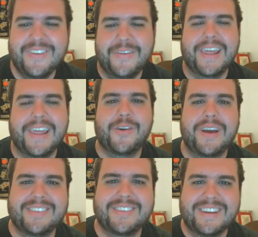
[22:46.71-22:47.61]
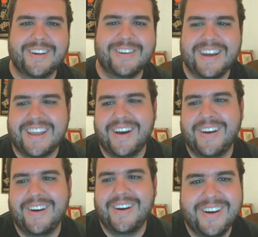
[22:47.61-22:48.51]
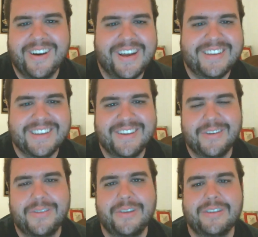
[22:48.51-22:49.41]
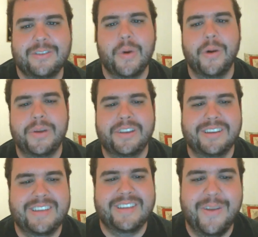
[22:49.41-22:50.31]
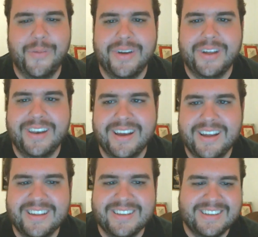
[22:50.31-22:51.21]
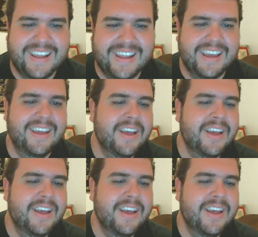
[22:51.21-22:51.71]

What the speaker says: If you like wrestling, go check out our wrestling reviews as well. We just had one today.